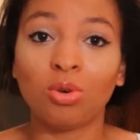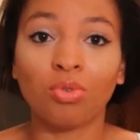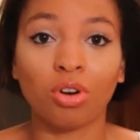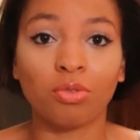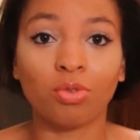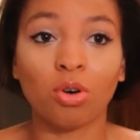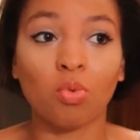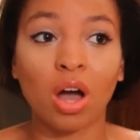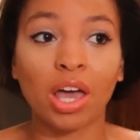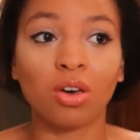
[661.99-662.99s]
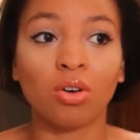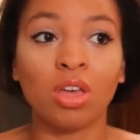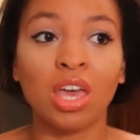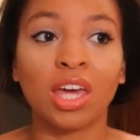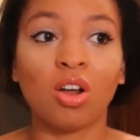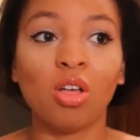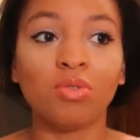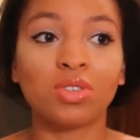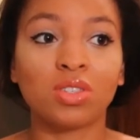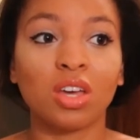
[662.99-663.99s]
over it for a while, and all
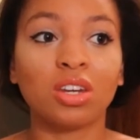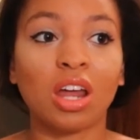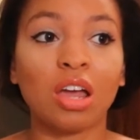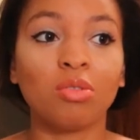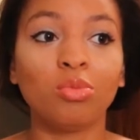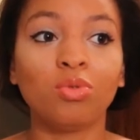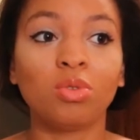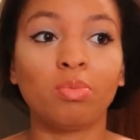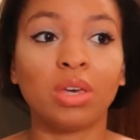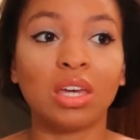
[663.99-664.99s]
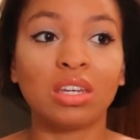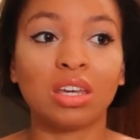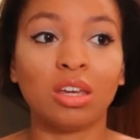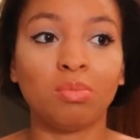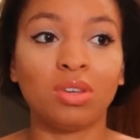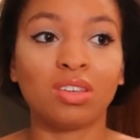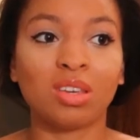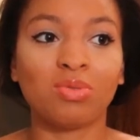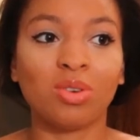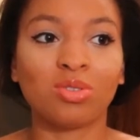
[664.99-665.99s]
of a sudden I removed the band-aid because
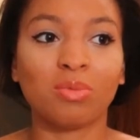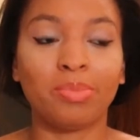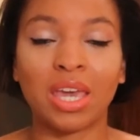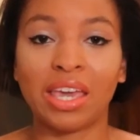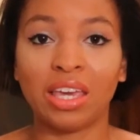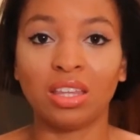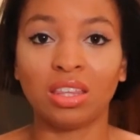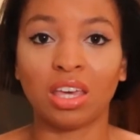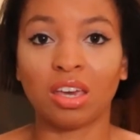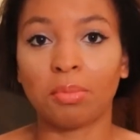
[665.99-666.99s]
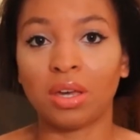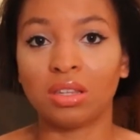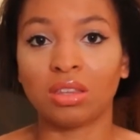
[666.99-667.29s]
I felt some pain like in my,